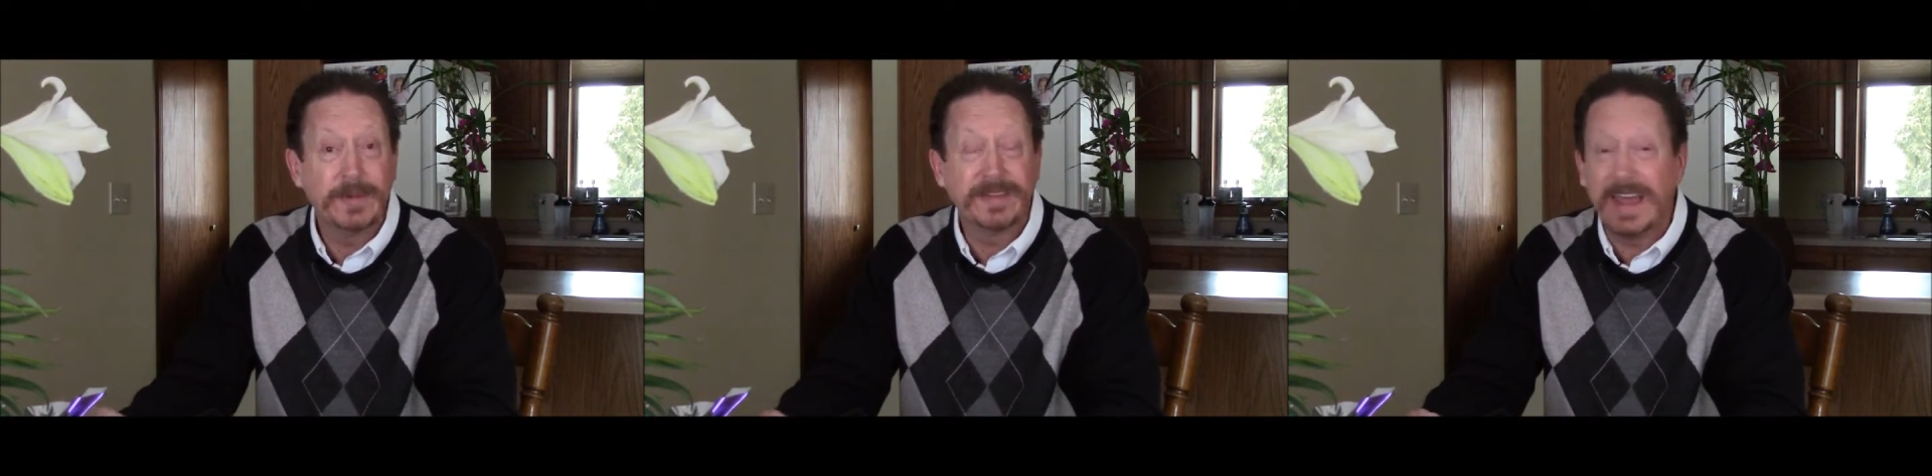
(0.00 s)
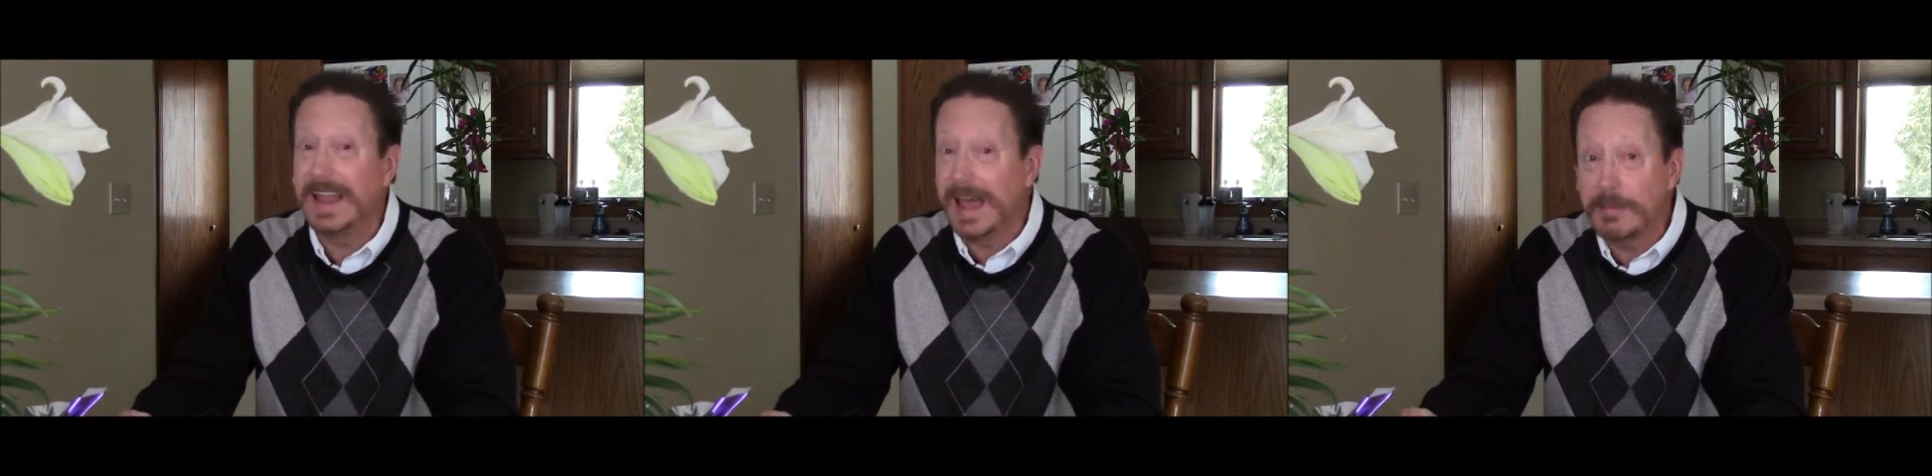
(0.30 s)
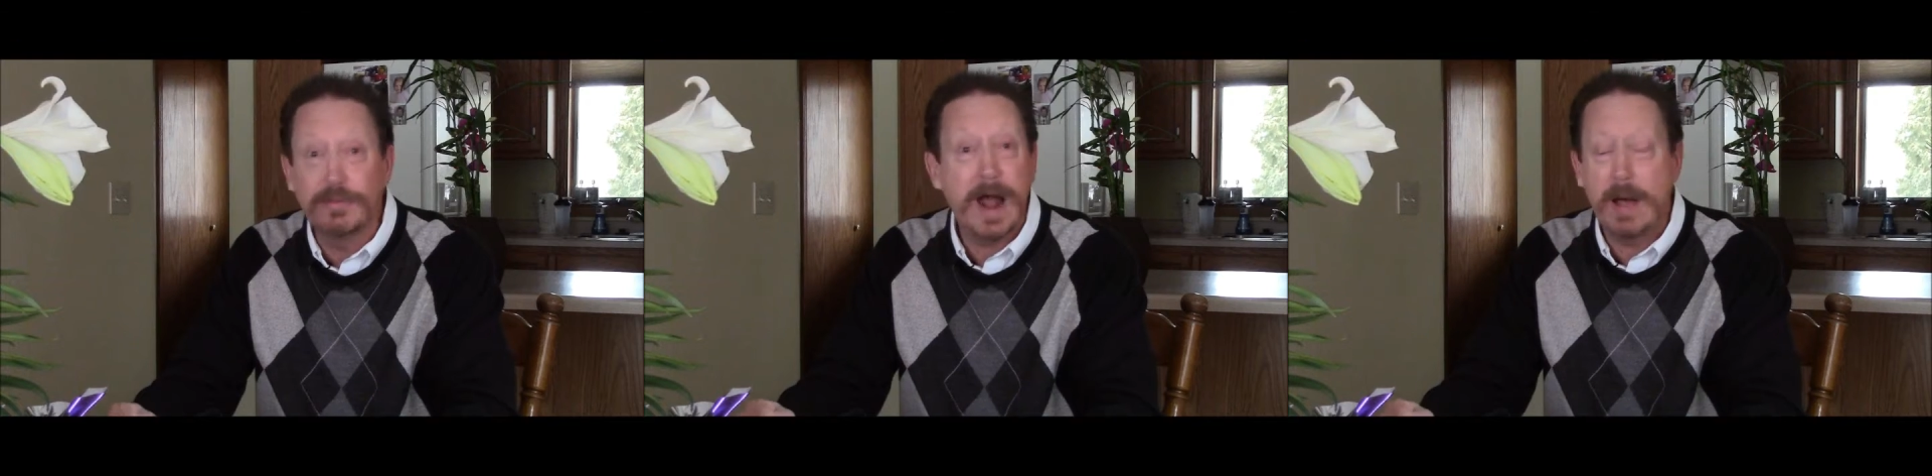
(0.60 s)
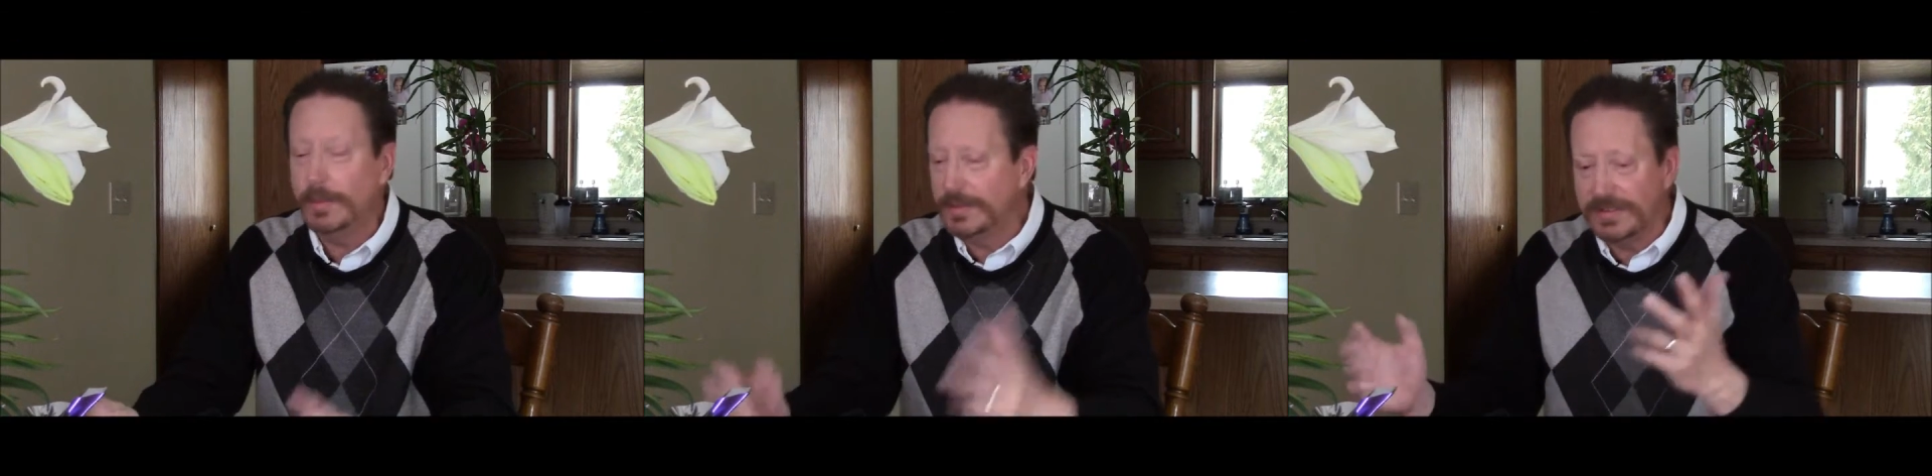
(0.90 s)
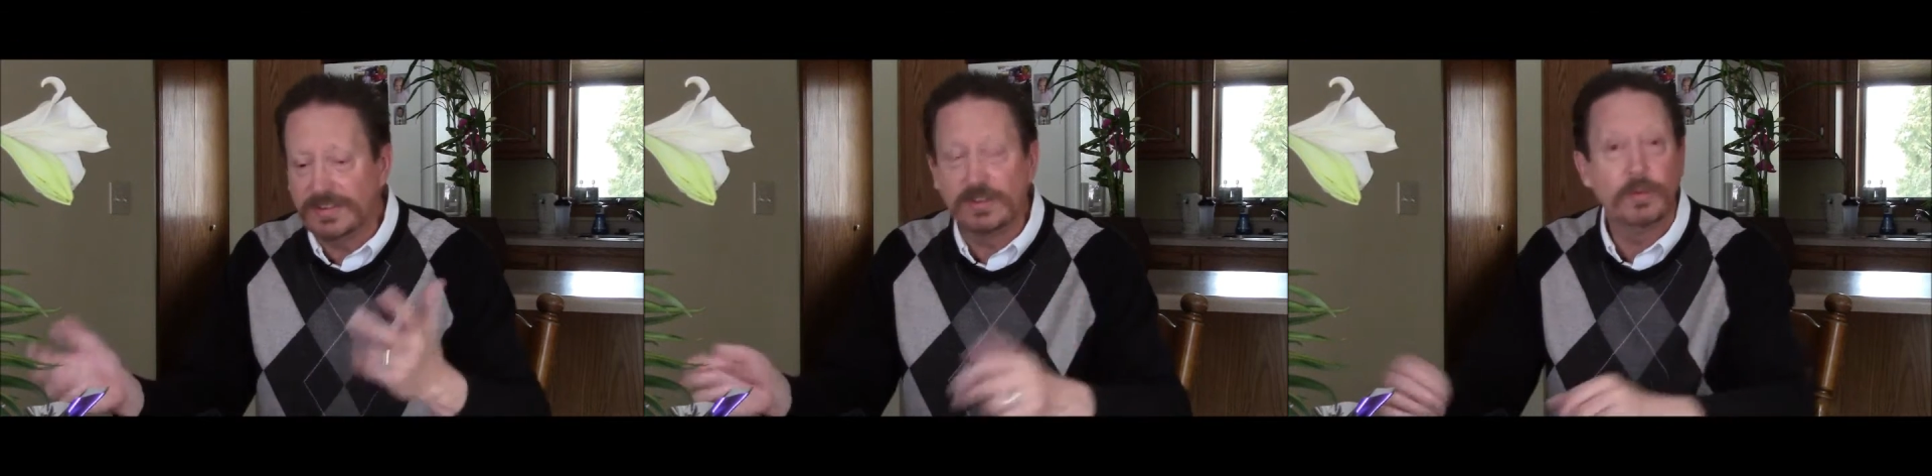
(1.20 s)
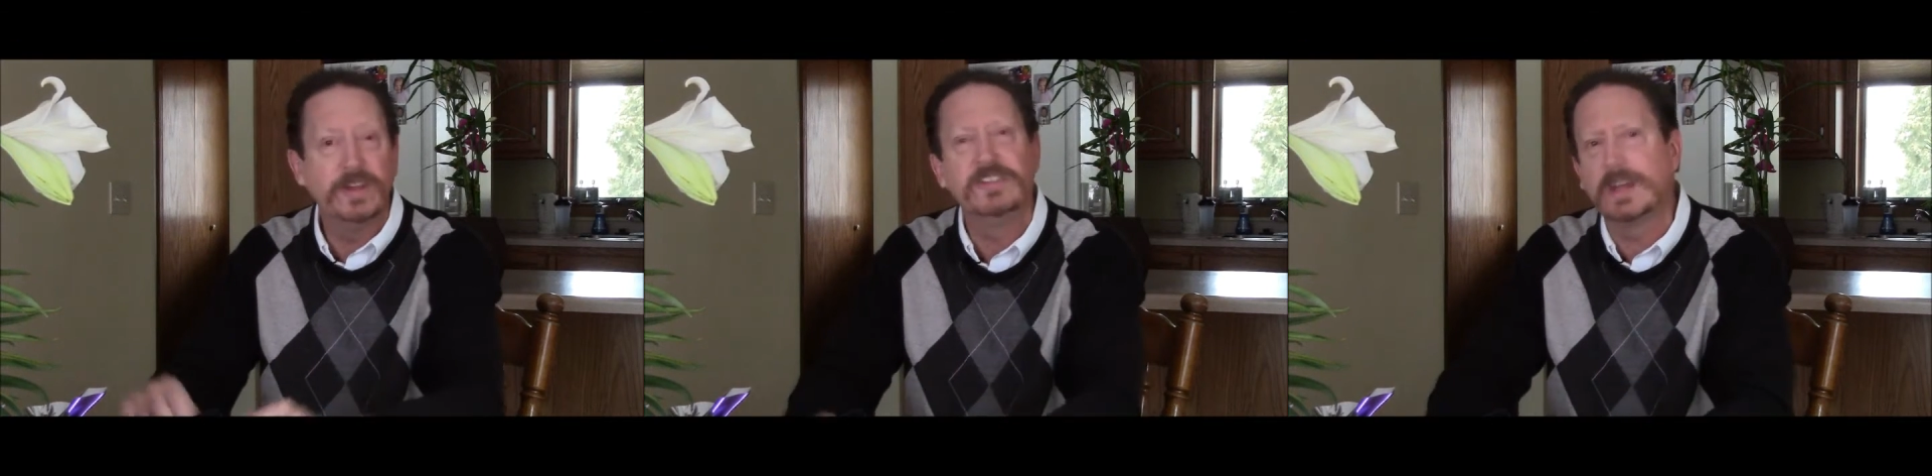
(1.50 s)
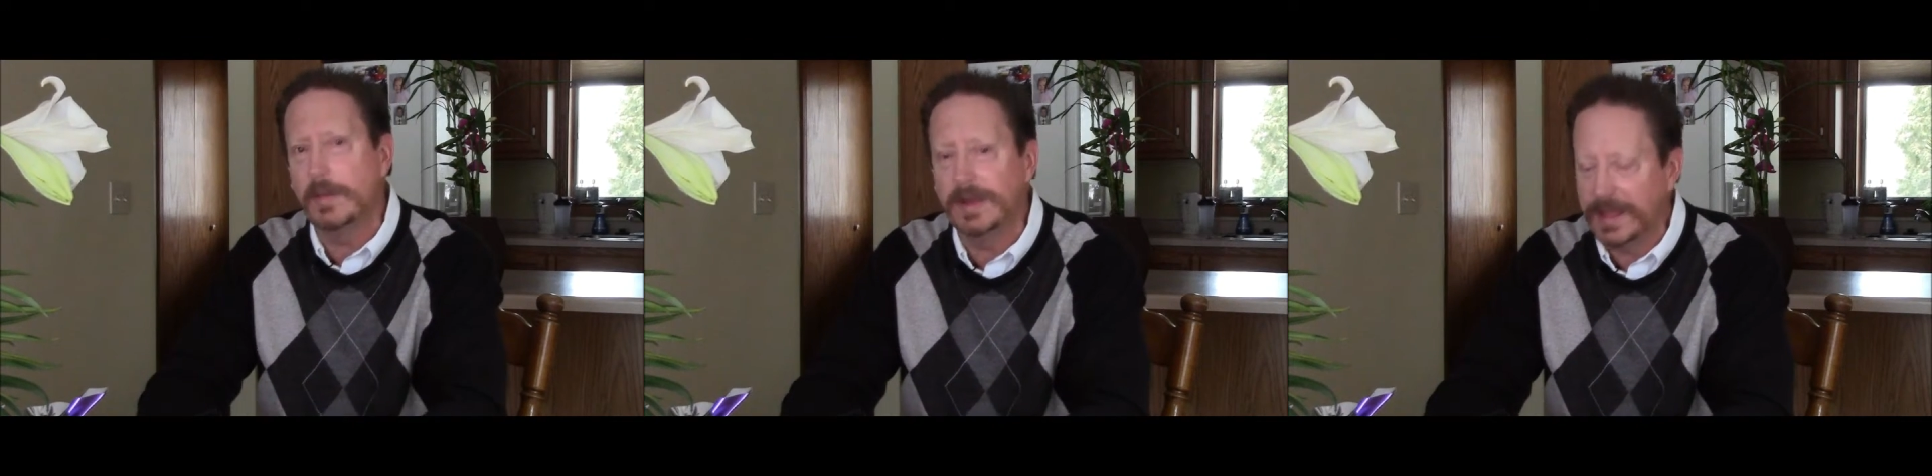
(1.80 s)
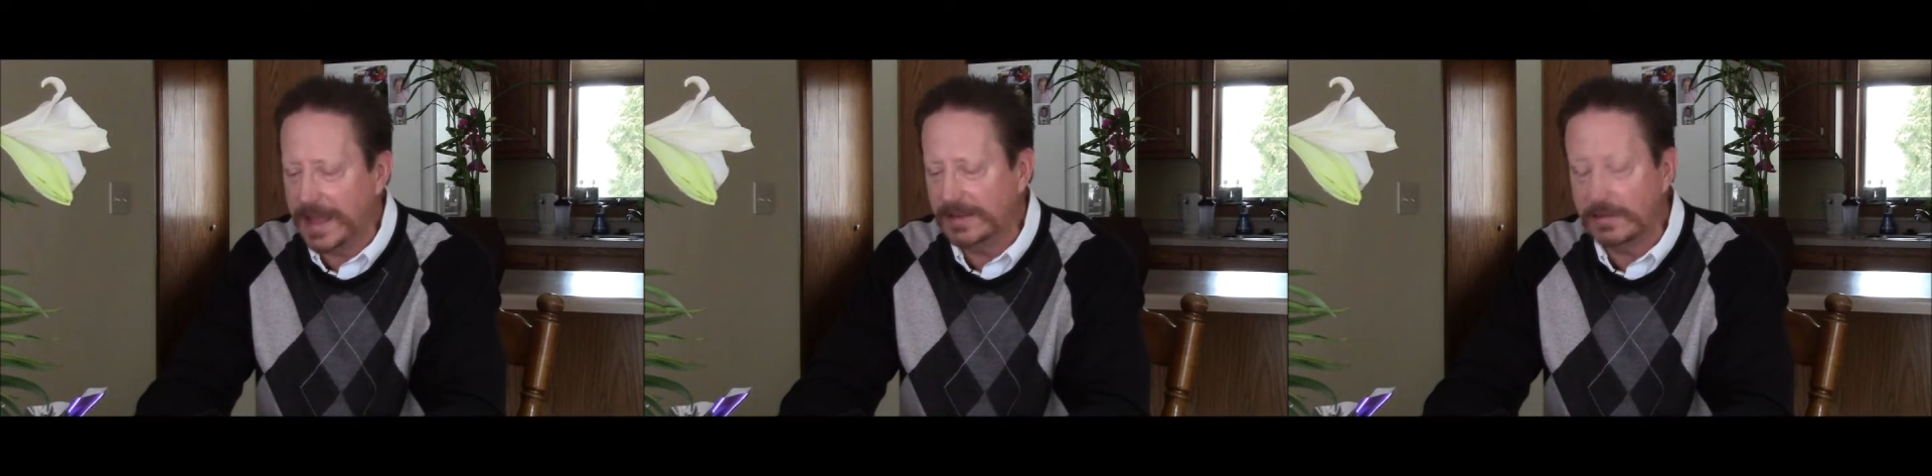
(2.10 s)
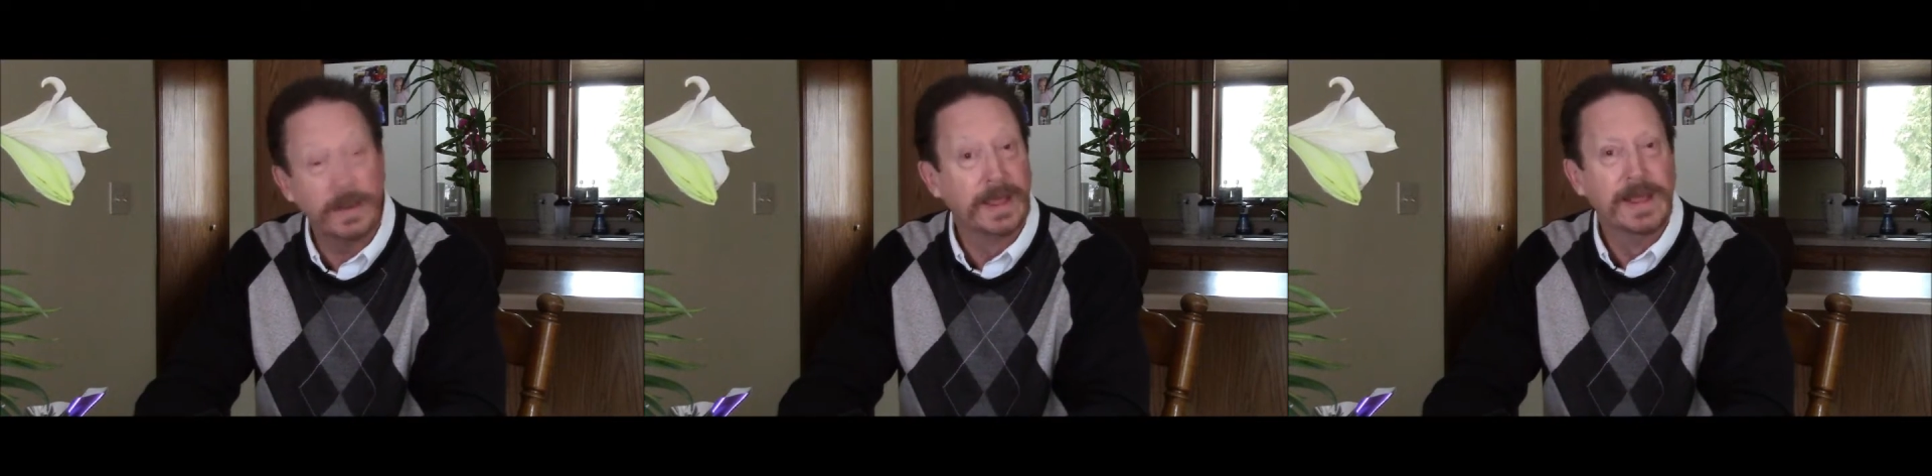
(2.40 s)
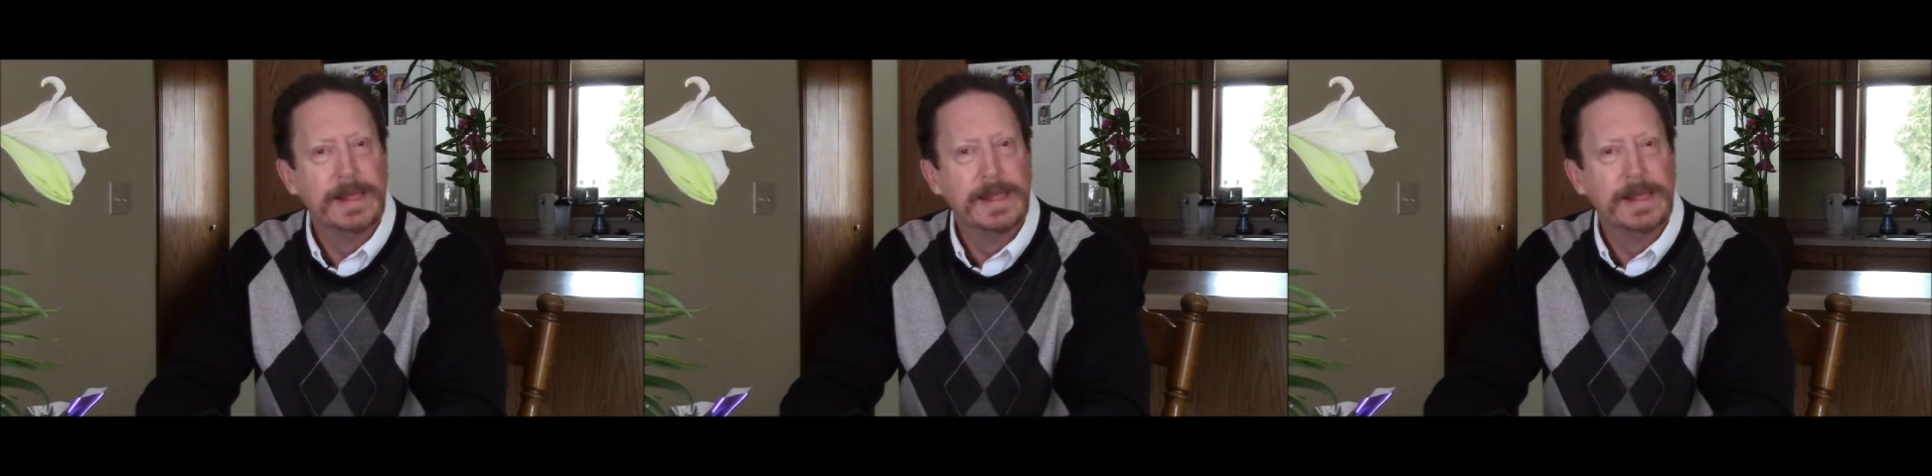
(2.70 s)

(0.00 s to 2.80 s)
I got a lot of problems and situations coming against me.